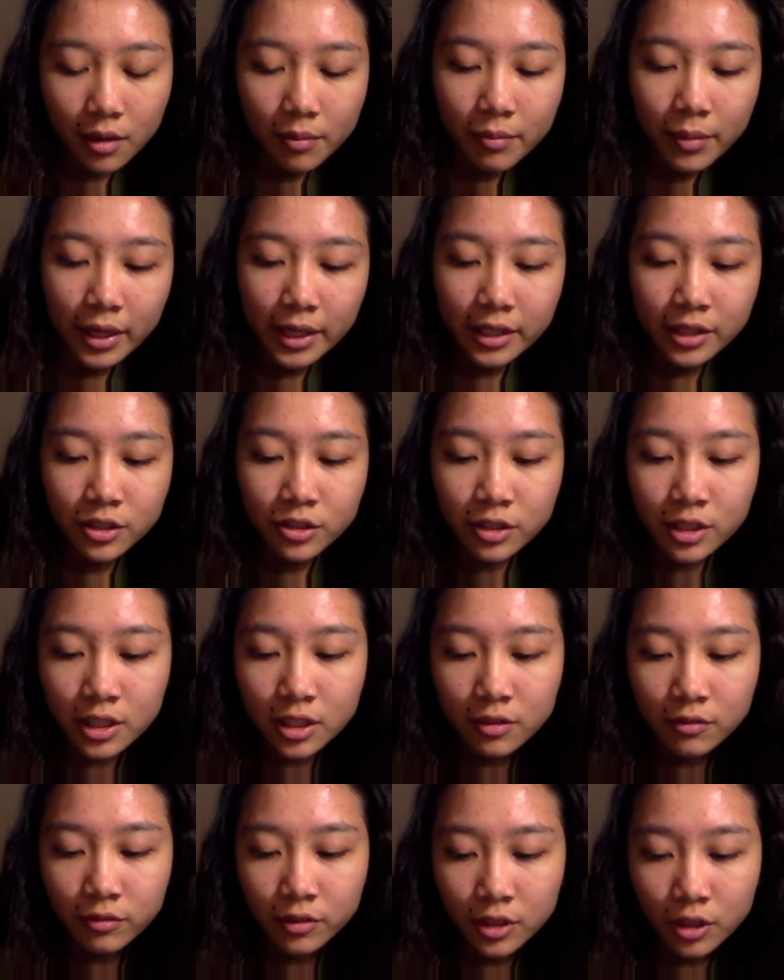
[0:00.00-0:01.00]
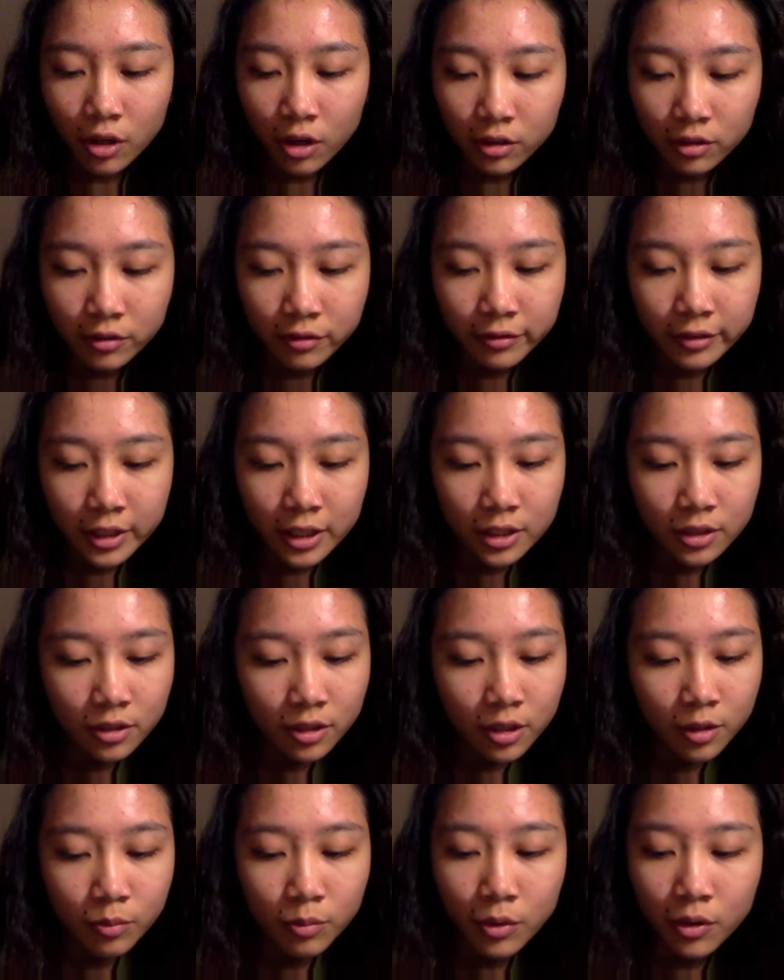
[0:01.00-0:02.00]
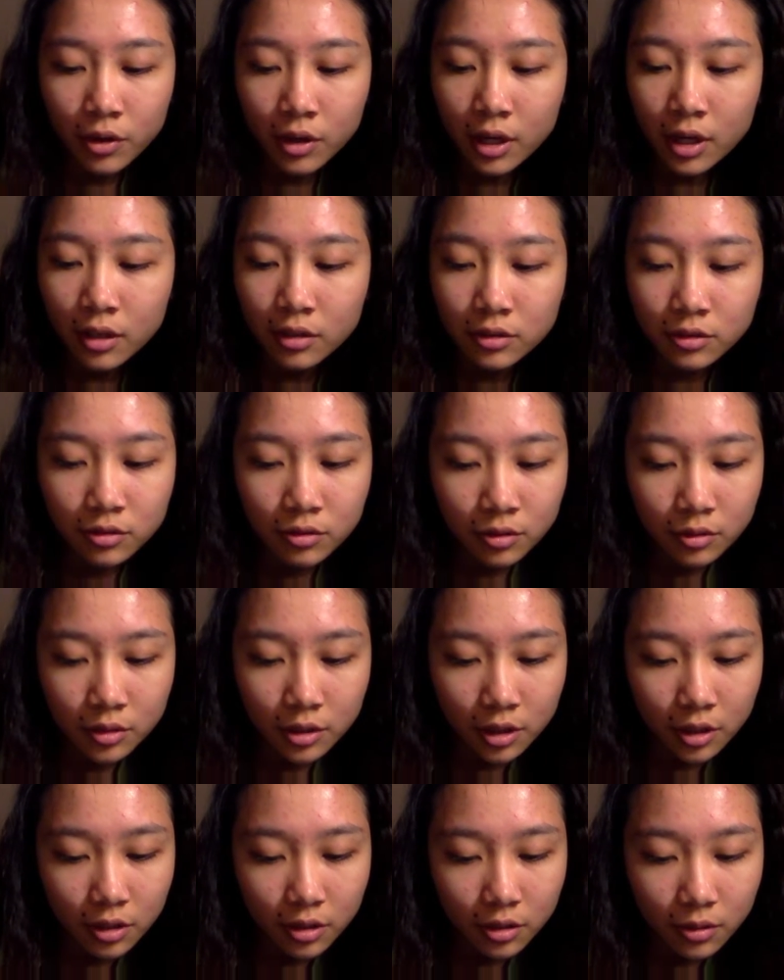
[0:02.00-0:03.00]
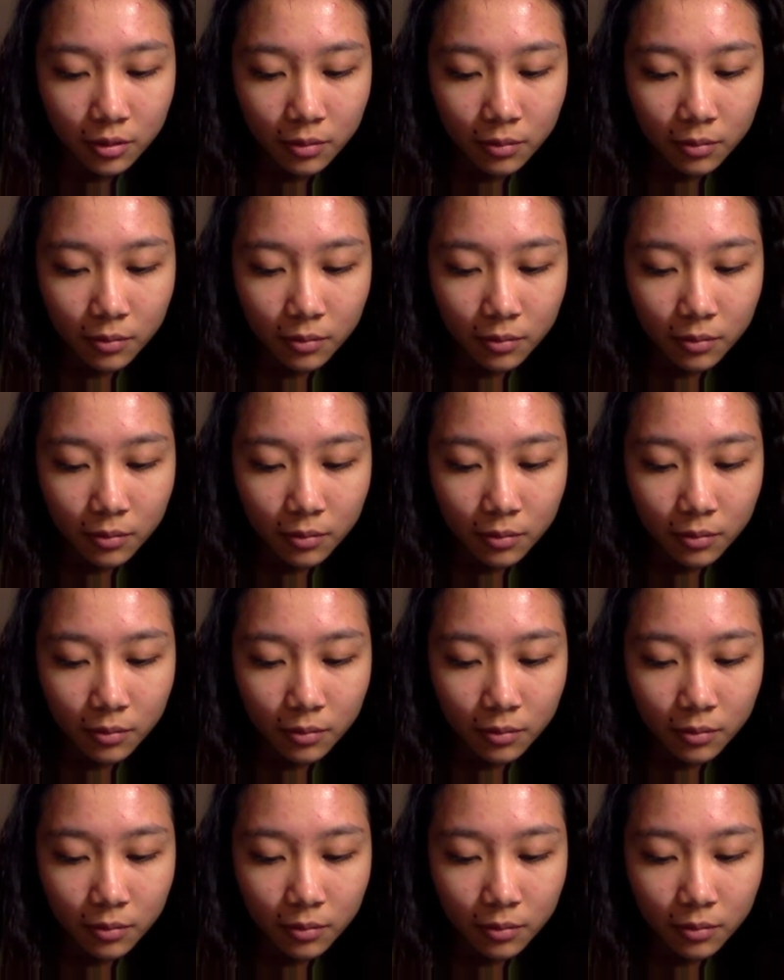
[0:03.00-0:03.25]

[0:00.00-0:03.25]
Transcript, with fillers: My interest in photography took a more cultural turn.